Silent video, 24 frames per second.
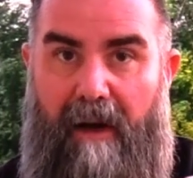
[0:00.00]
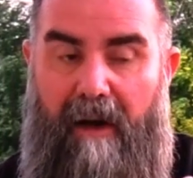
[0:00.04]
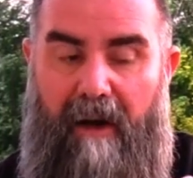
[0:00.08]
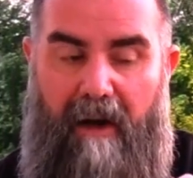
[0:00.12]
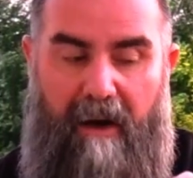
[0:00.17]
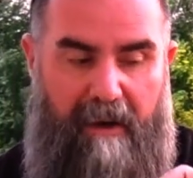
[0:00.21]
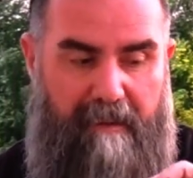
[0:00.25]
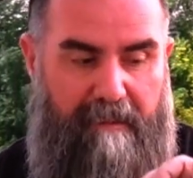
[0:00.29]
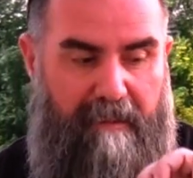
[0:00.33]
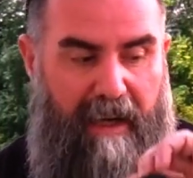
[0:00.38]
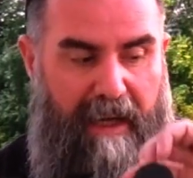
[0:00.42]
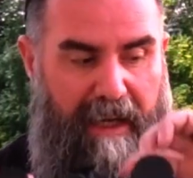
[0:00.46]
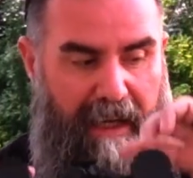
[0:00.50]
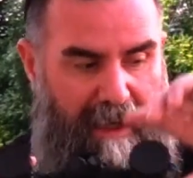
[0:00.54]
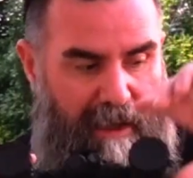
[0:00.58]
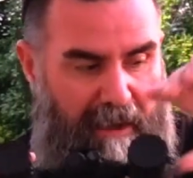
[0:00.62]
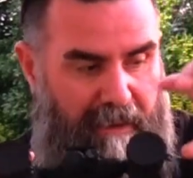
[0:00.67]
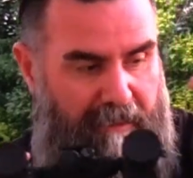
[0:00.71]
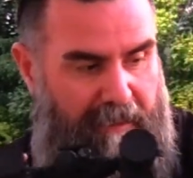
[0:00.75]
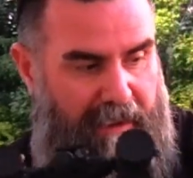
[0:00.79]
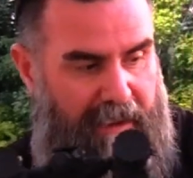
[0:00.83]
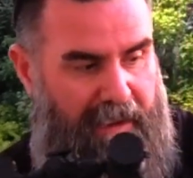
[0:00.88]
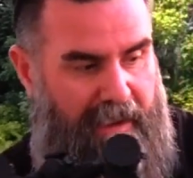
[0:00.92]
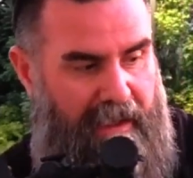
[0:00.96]
on my
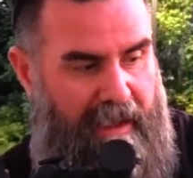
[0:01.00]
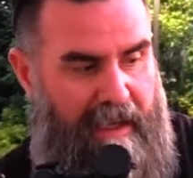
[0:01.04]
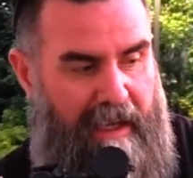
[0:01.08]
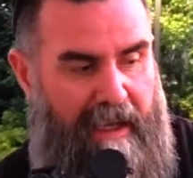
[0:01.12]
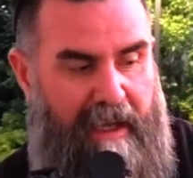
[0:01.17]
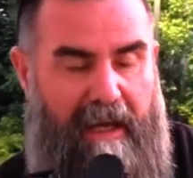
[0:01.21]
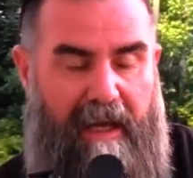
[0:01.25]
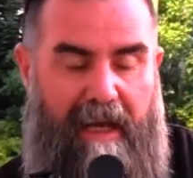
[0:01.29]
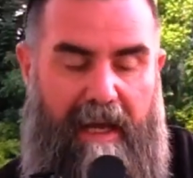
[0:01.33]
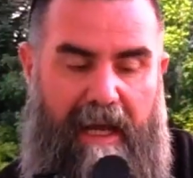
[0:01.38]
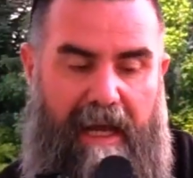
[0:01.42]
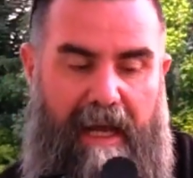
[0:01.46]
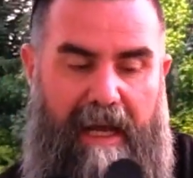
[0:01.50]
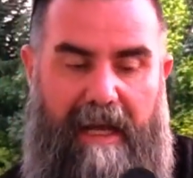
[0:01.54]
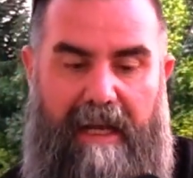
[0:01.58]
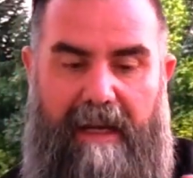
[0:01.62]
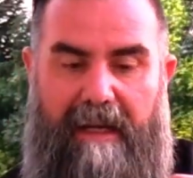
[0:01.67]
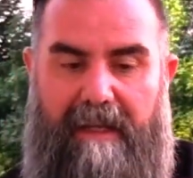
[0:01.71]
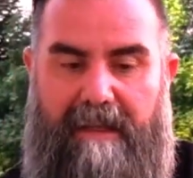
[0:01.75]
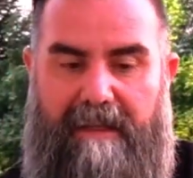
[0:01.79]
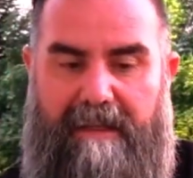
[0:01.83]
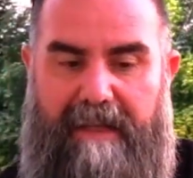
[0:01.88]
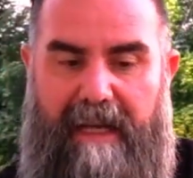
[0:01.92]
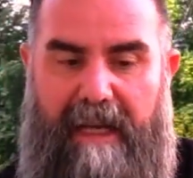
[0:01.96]
helmet
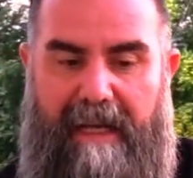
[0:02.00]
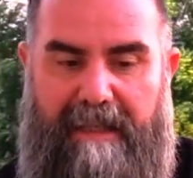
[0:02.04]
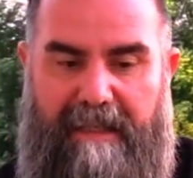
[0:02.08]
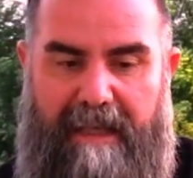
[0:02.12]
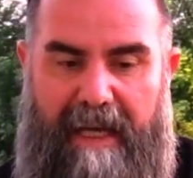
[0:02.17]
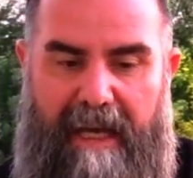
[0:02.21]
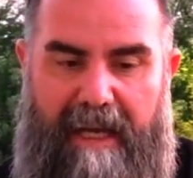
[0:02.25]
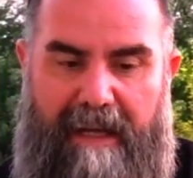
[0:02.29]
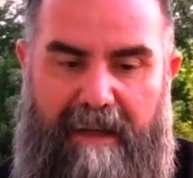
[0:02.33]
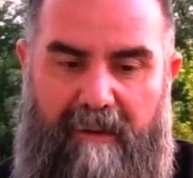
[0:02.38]
and stays out